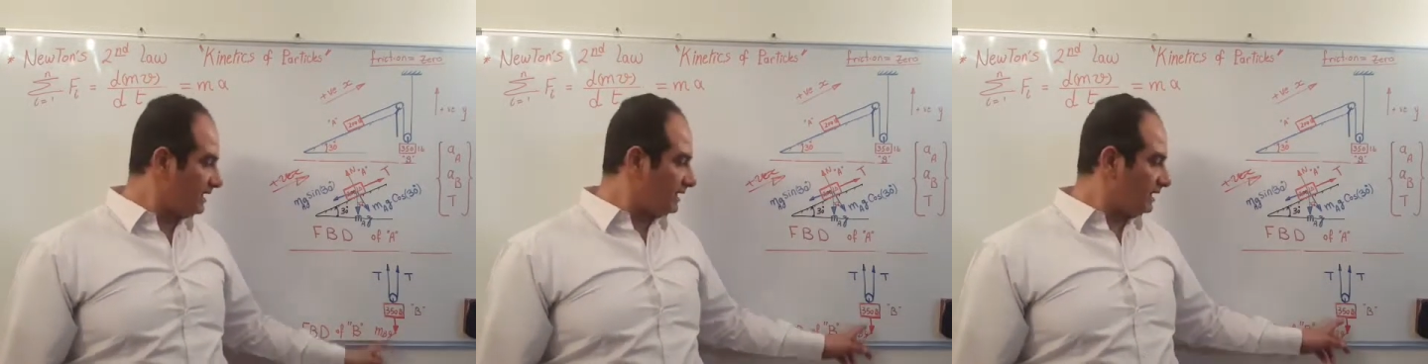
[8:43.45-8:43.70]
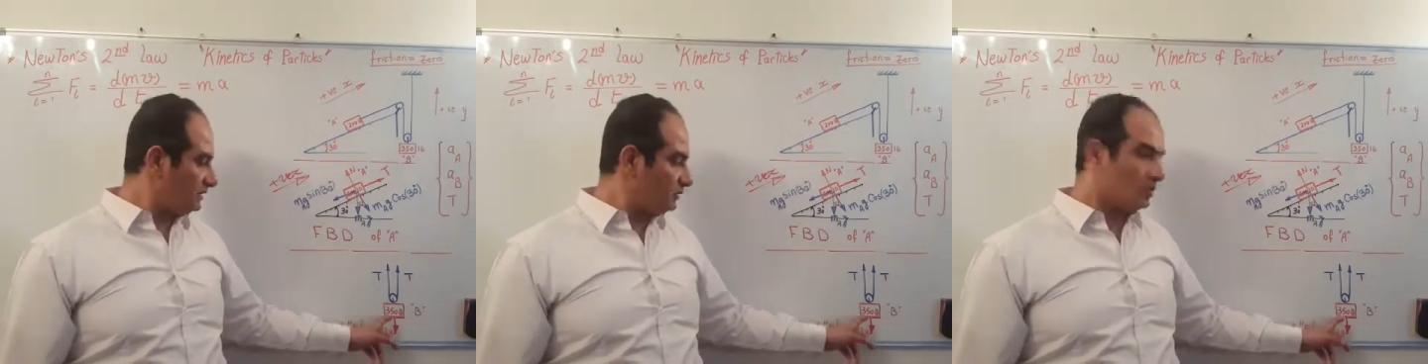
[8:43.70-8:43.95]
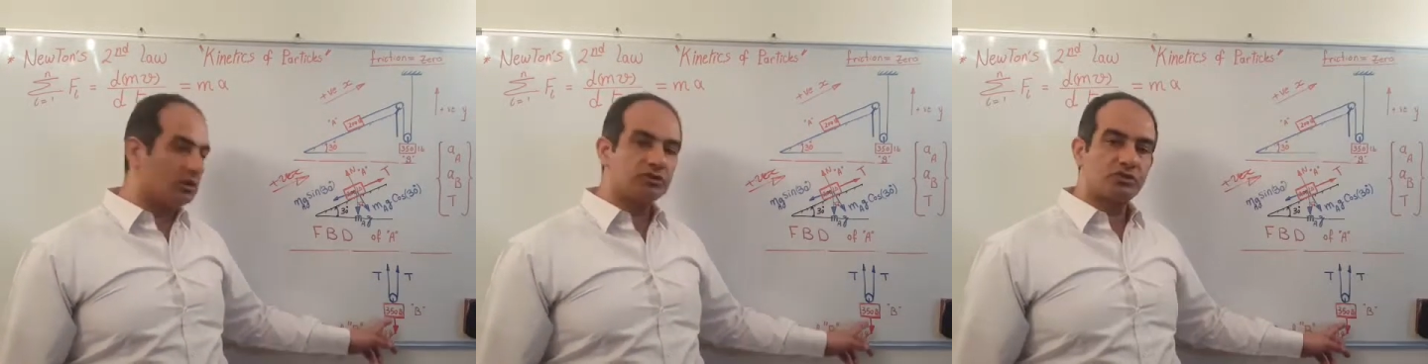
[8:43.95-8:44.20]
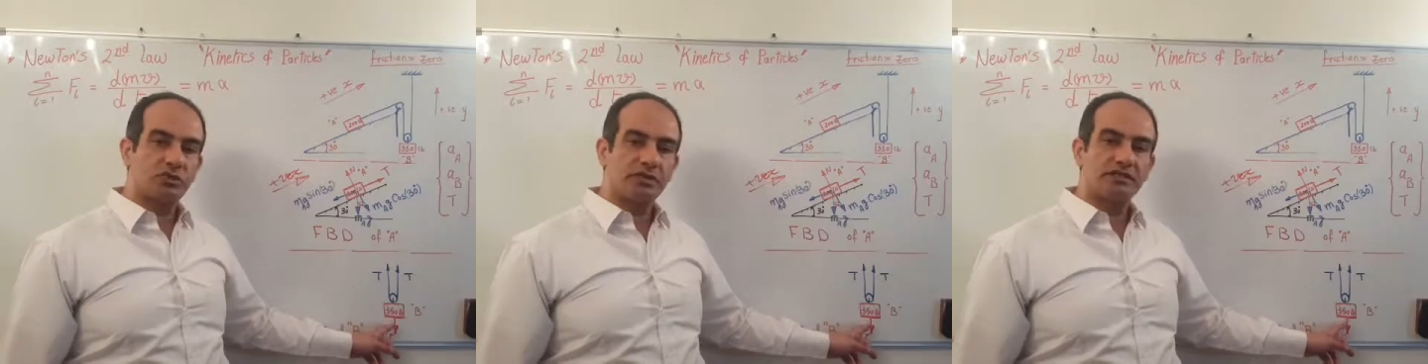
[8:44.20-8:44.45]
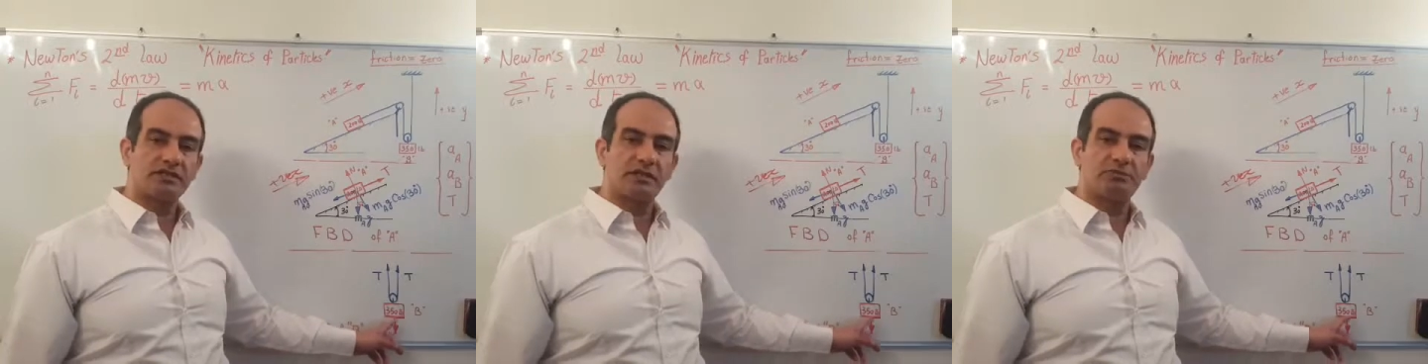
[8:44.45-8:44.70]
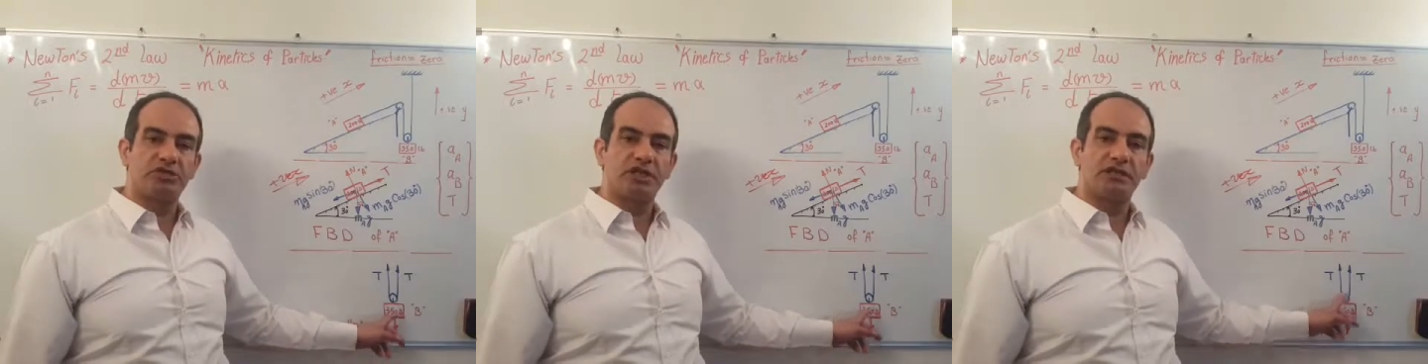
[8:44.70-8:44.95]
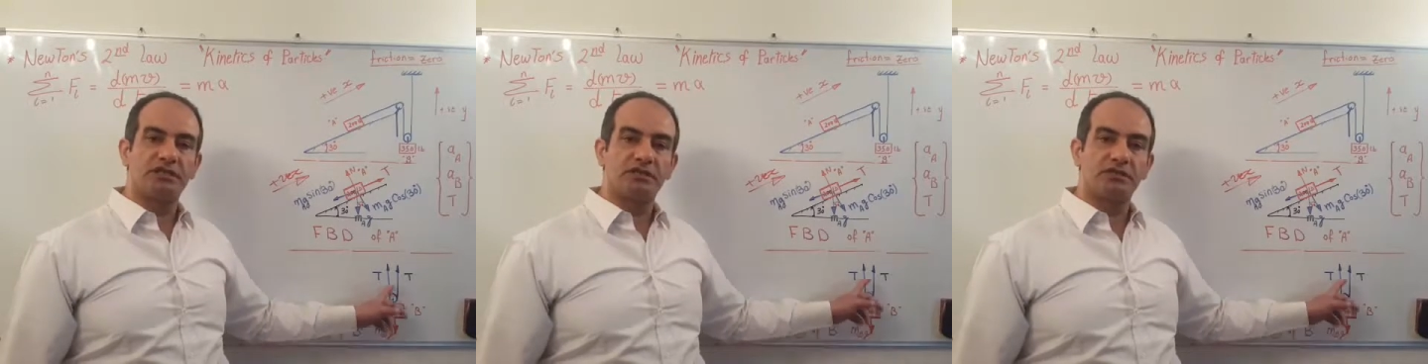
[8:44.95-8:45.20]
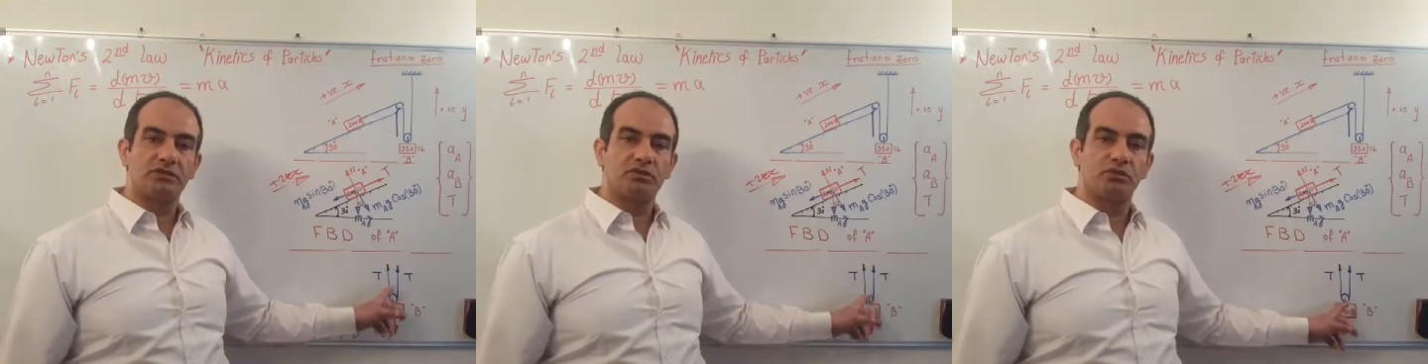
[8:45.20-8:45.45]
and also is
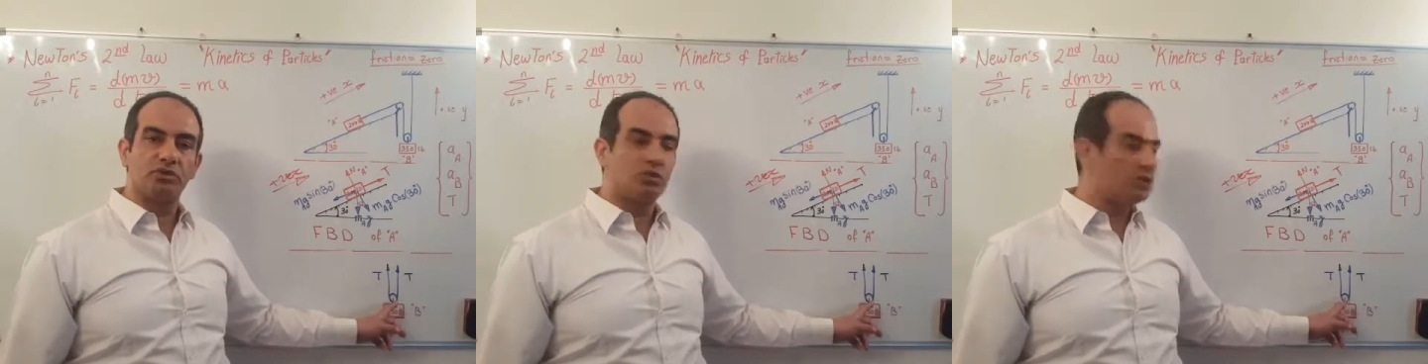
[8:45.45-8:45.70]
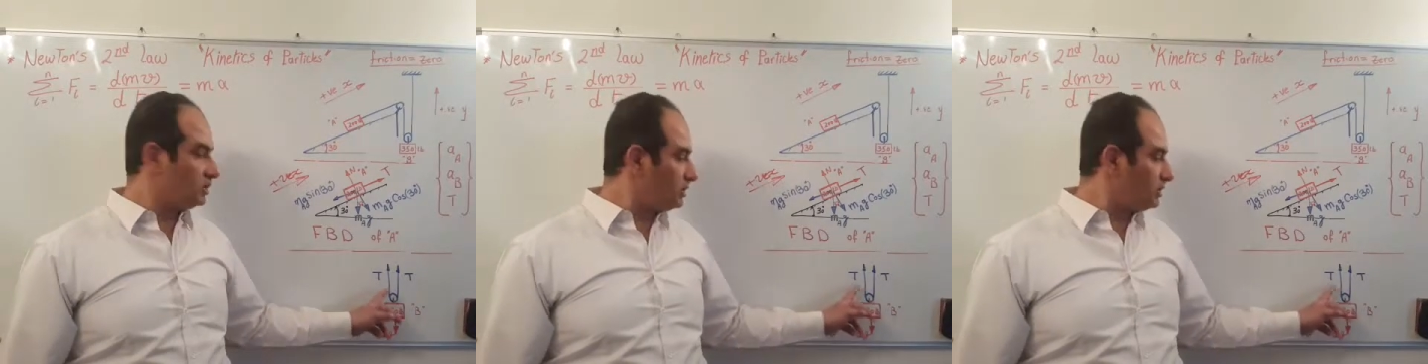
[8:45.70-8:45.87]
subjected to